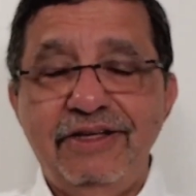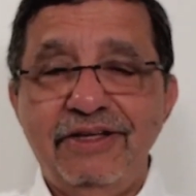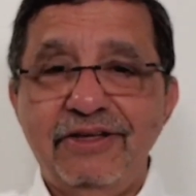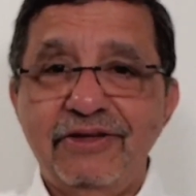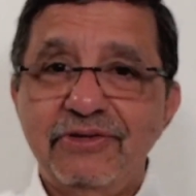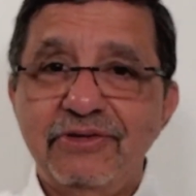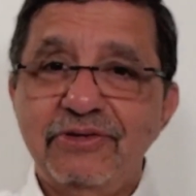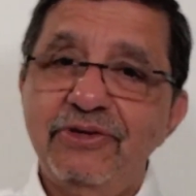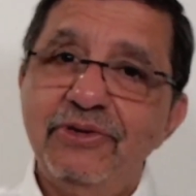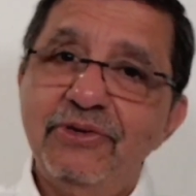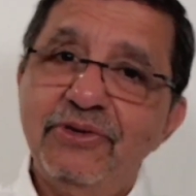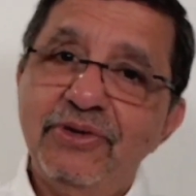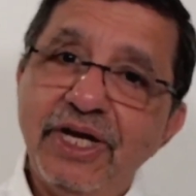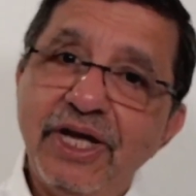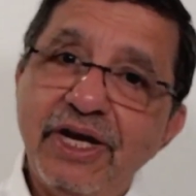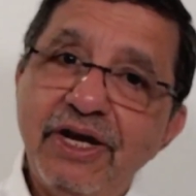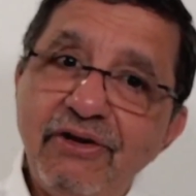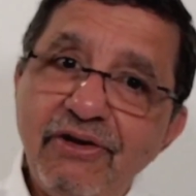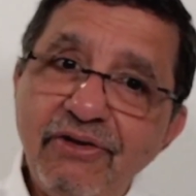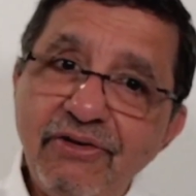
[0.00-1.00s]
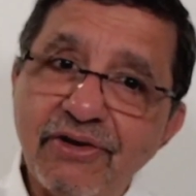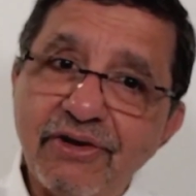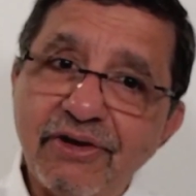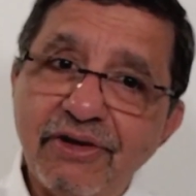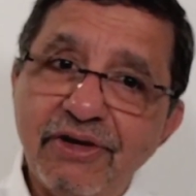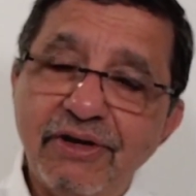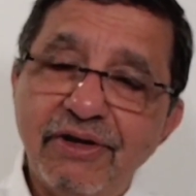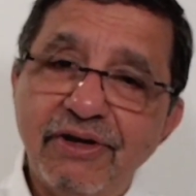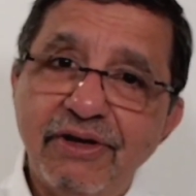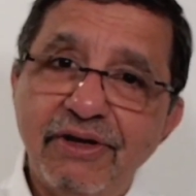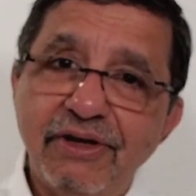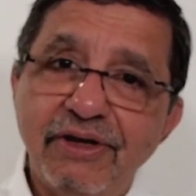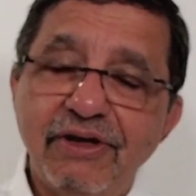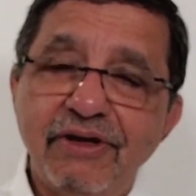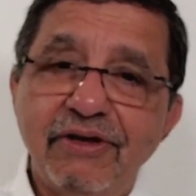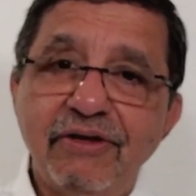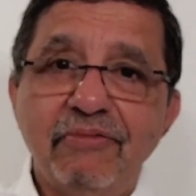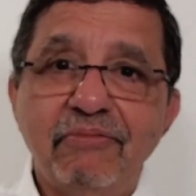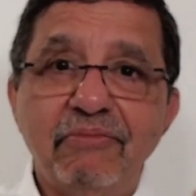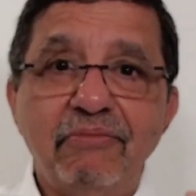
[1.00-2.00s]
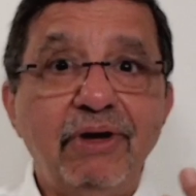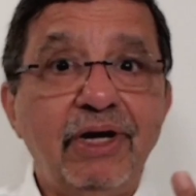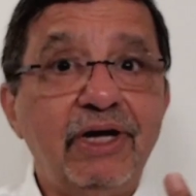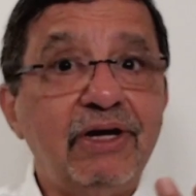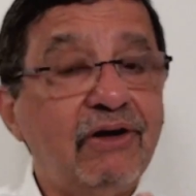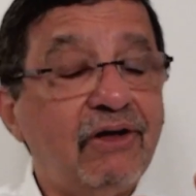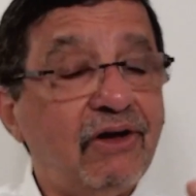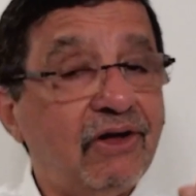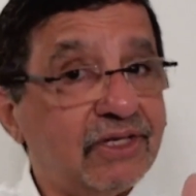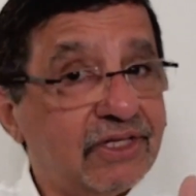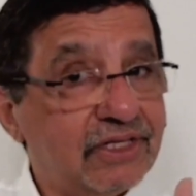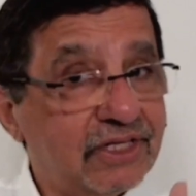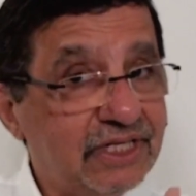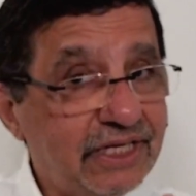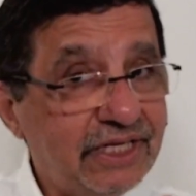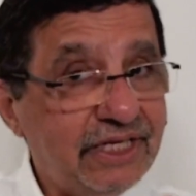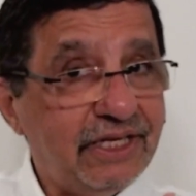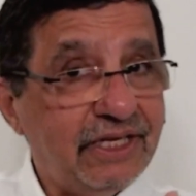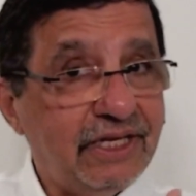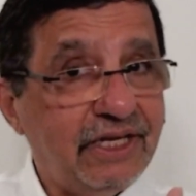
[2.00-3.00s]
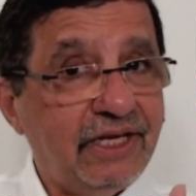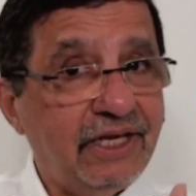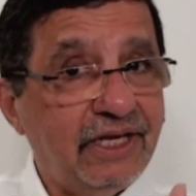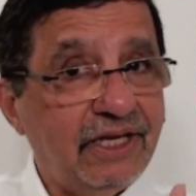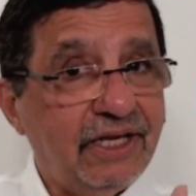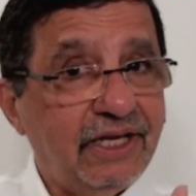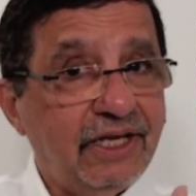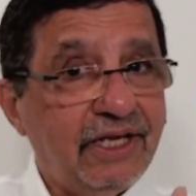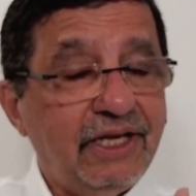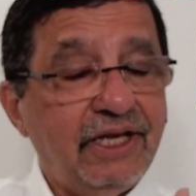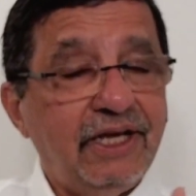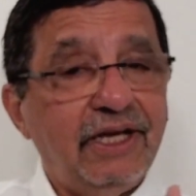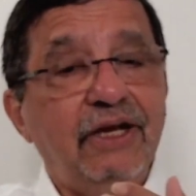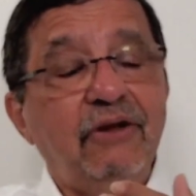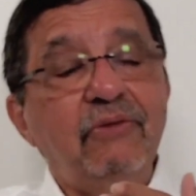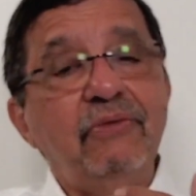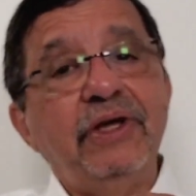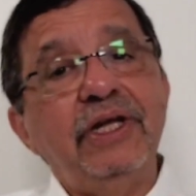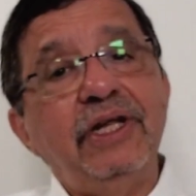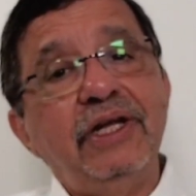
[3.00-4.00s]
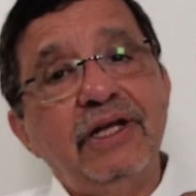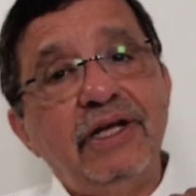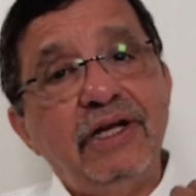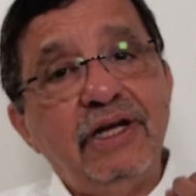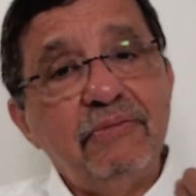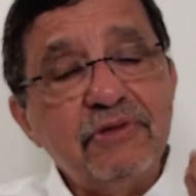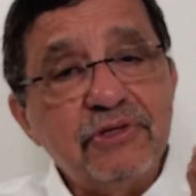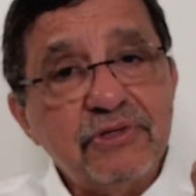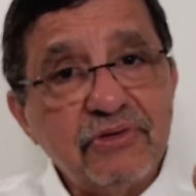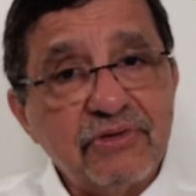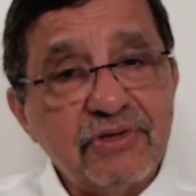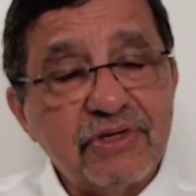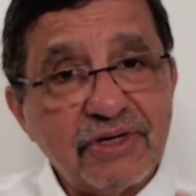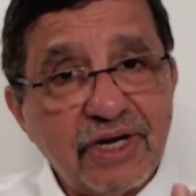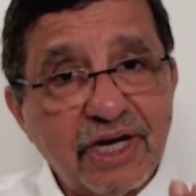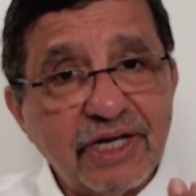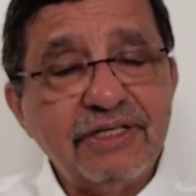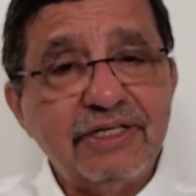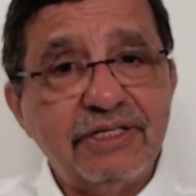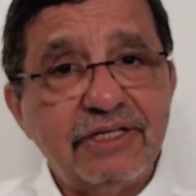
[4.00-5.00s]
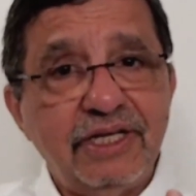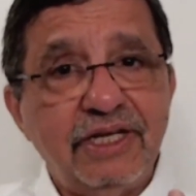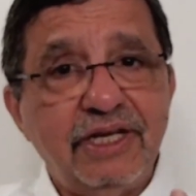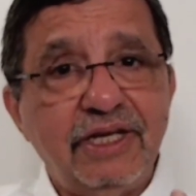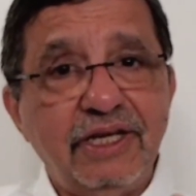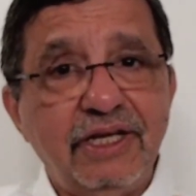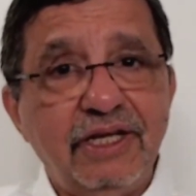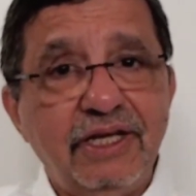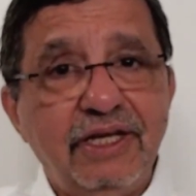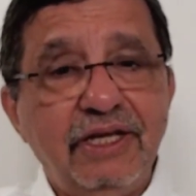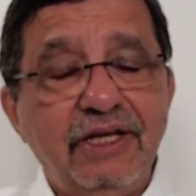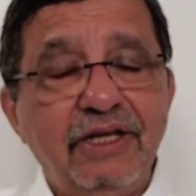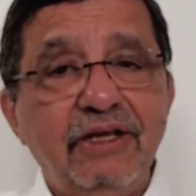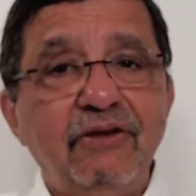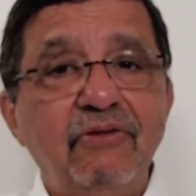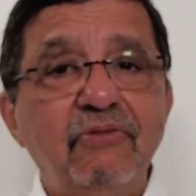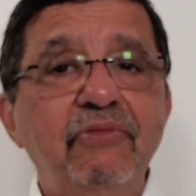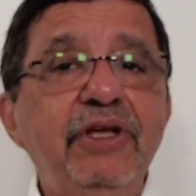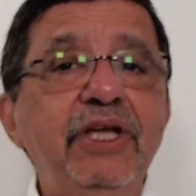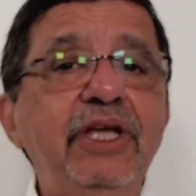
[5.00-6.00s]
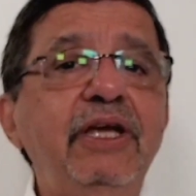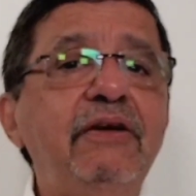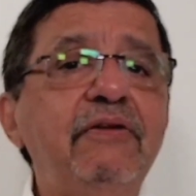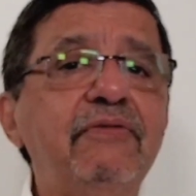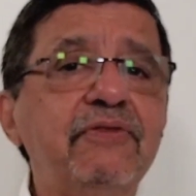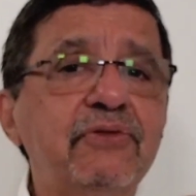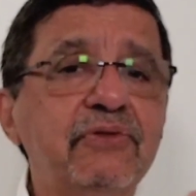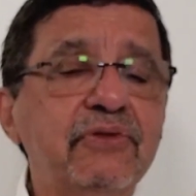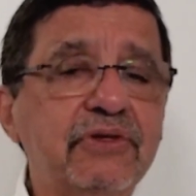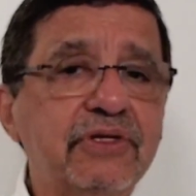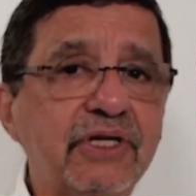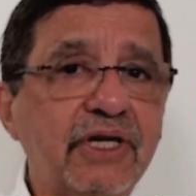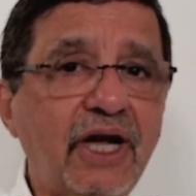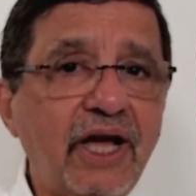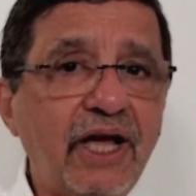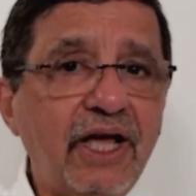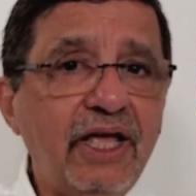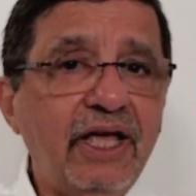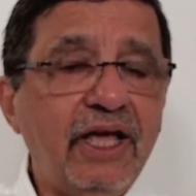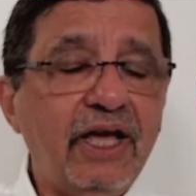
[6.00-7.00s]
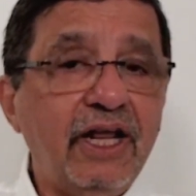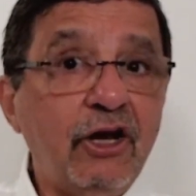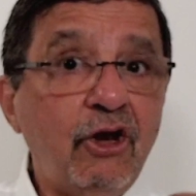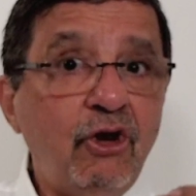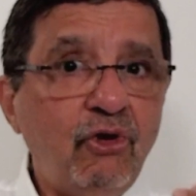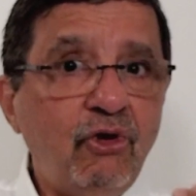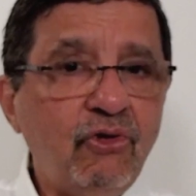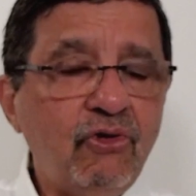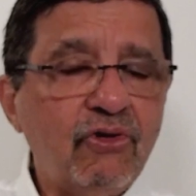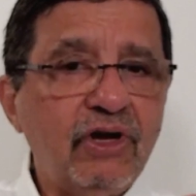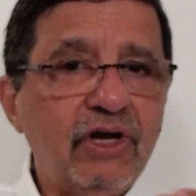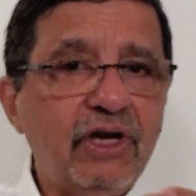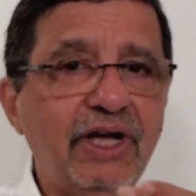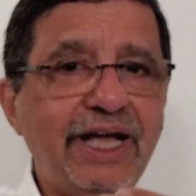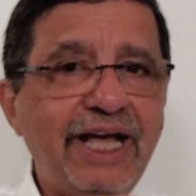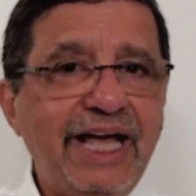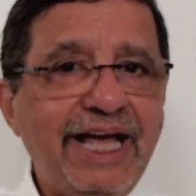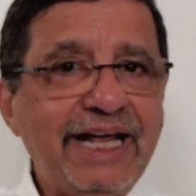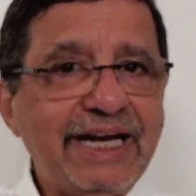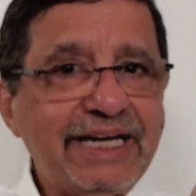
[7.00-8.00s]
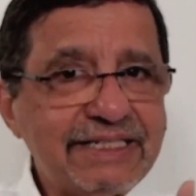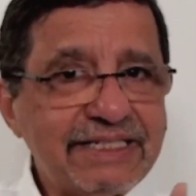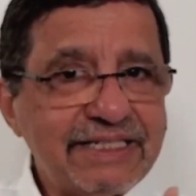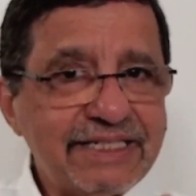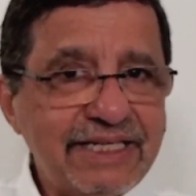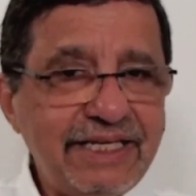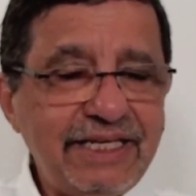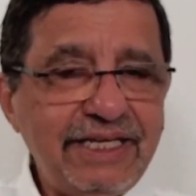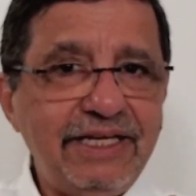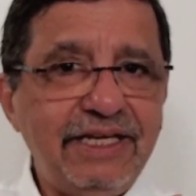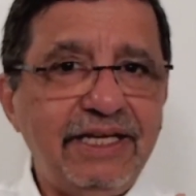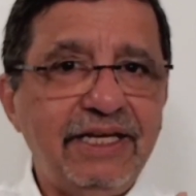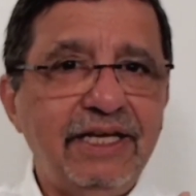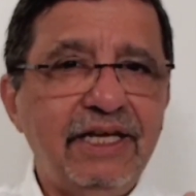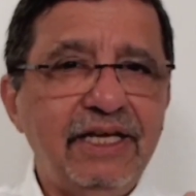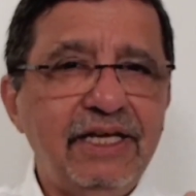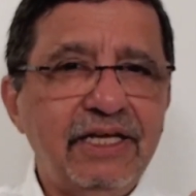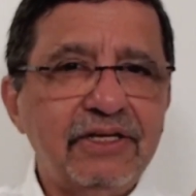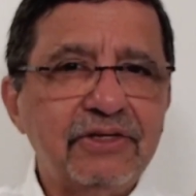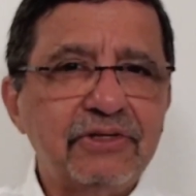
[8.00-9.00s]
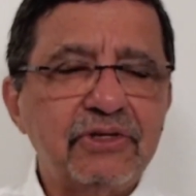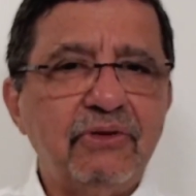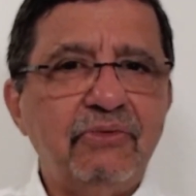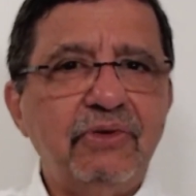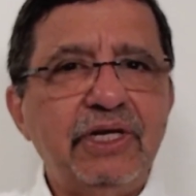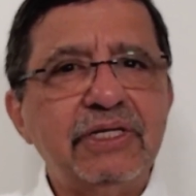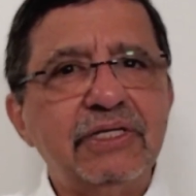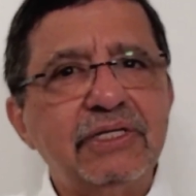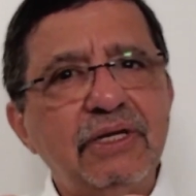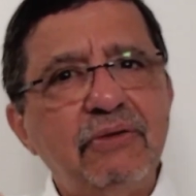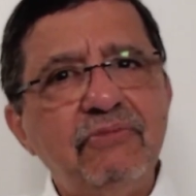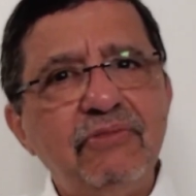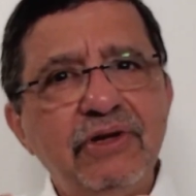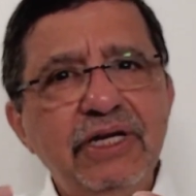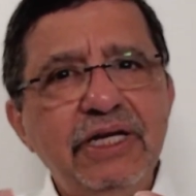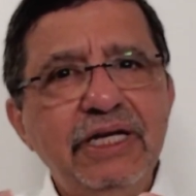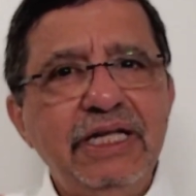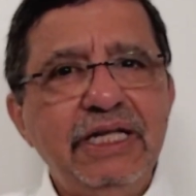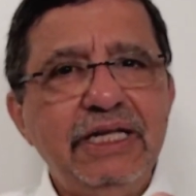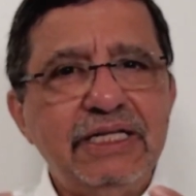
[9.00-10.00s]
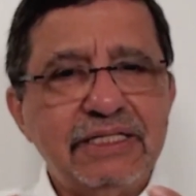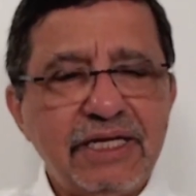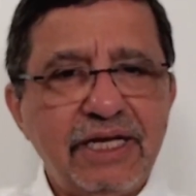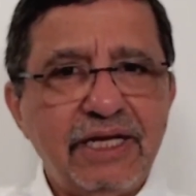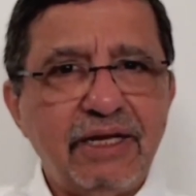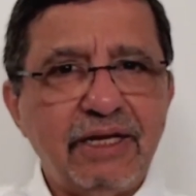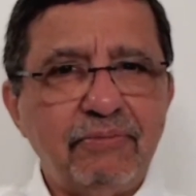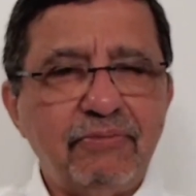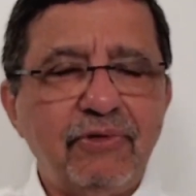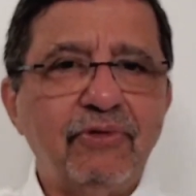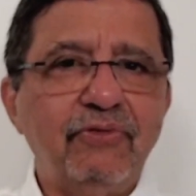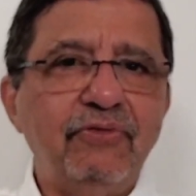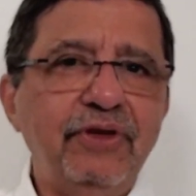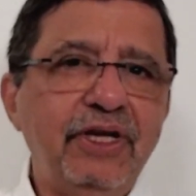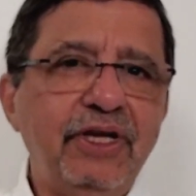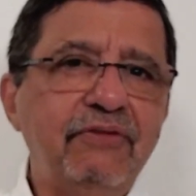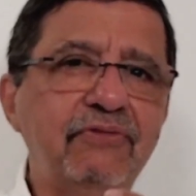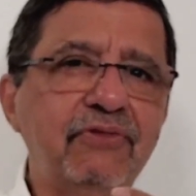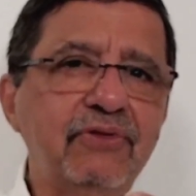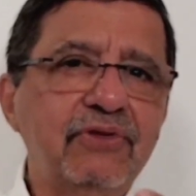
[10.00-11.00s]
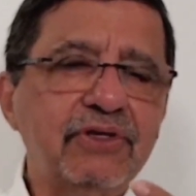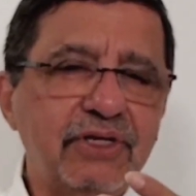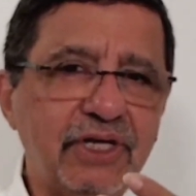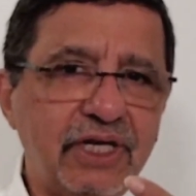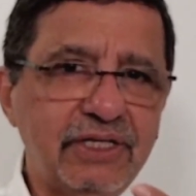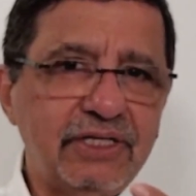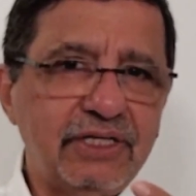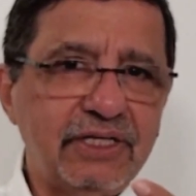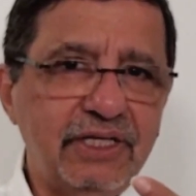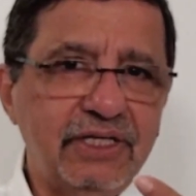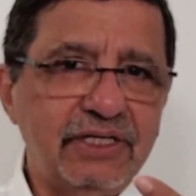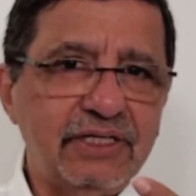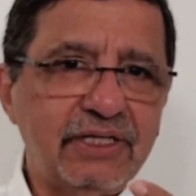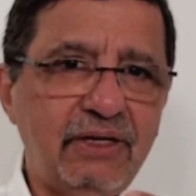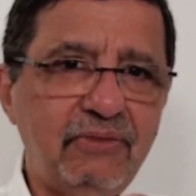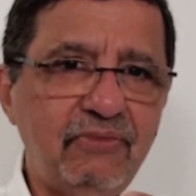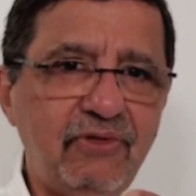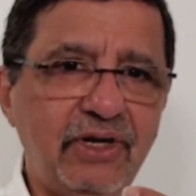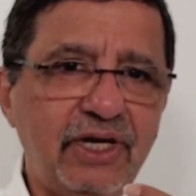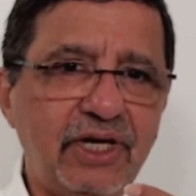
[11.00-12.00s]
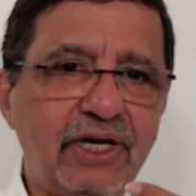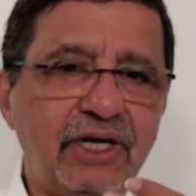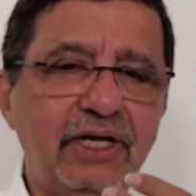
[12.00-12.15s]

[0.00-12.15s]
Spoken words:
So you can look, but not see. And when it comes to trusting, we have to try and look and see. So when someone needs help or we have to trust in someone,